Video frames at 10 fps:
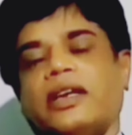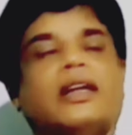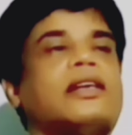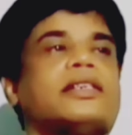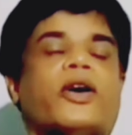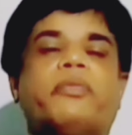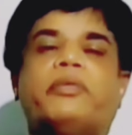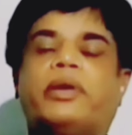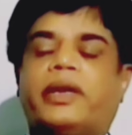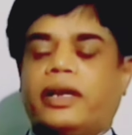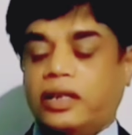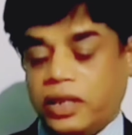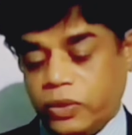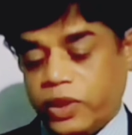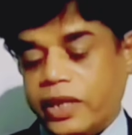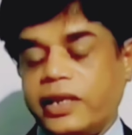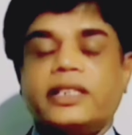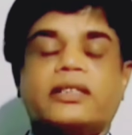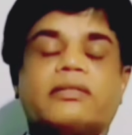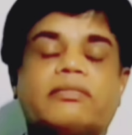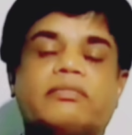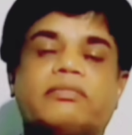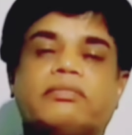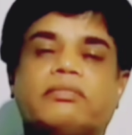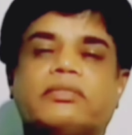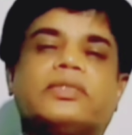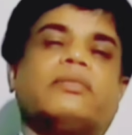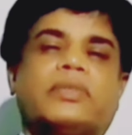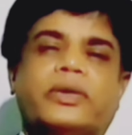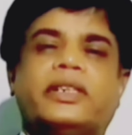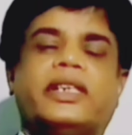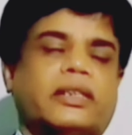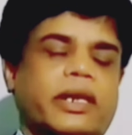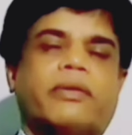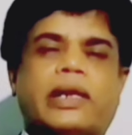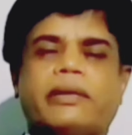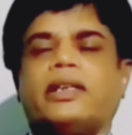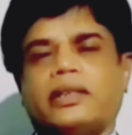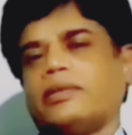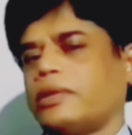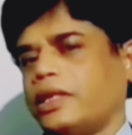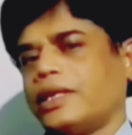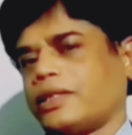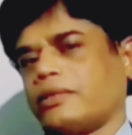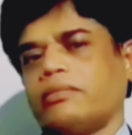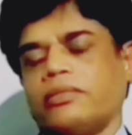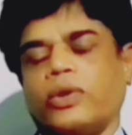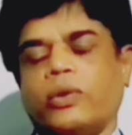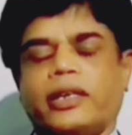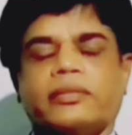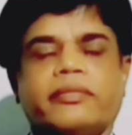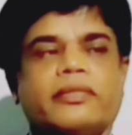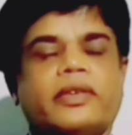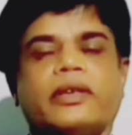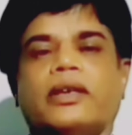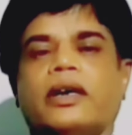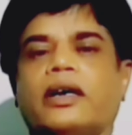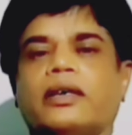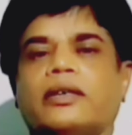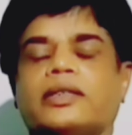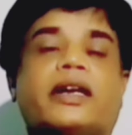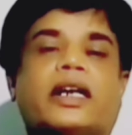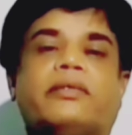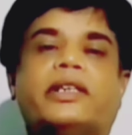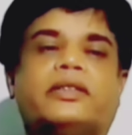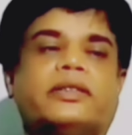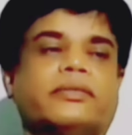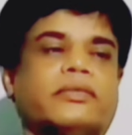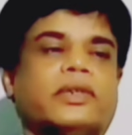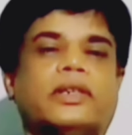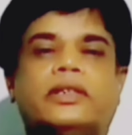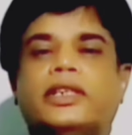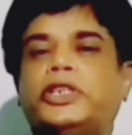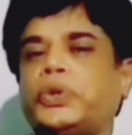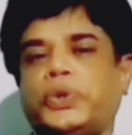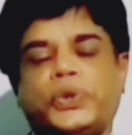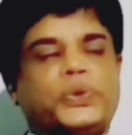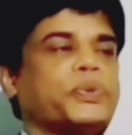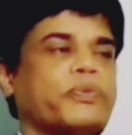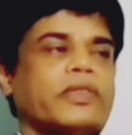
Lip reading: Colors have been prepared in olden days, some 1,000 years back. Whatever the years were, started with the juice.